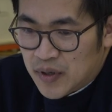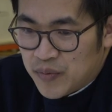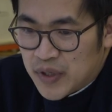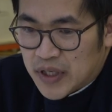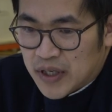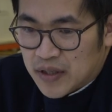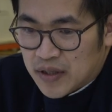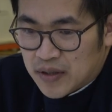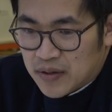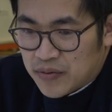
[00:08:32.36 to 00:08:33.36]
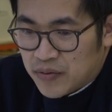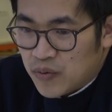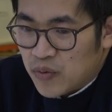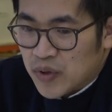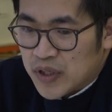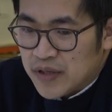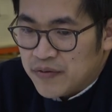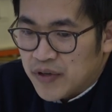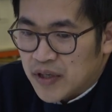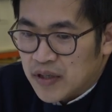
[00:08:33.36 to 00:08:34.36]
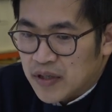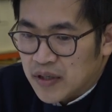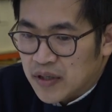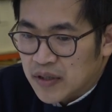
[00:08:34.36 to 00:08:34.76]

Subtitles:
we get through a different